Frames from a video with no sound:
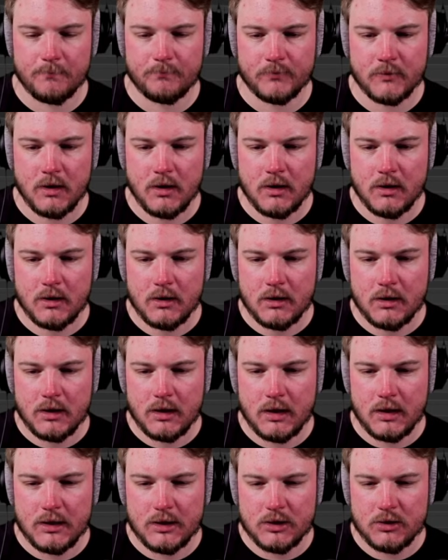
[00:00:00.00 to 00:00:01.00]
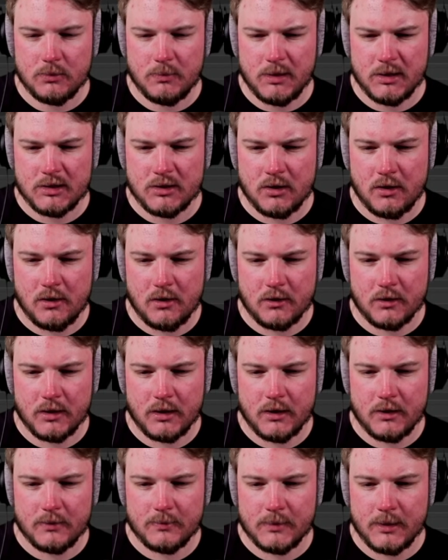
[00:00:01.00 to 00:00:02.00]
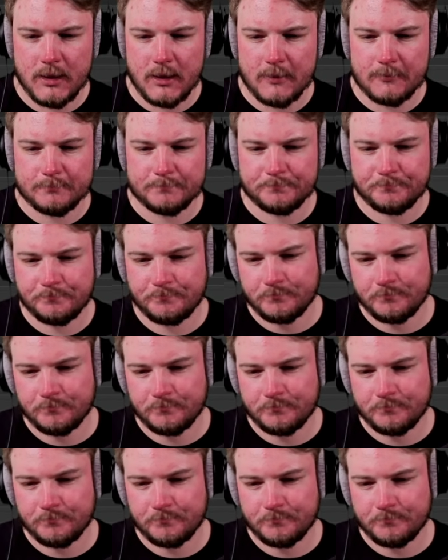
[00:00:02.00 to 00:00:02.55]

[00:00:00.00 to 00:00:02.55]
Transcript: go. It should be Targa, yeah.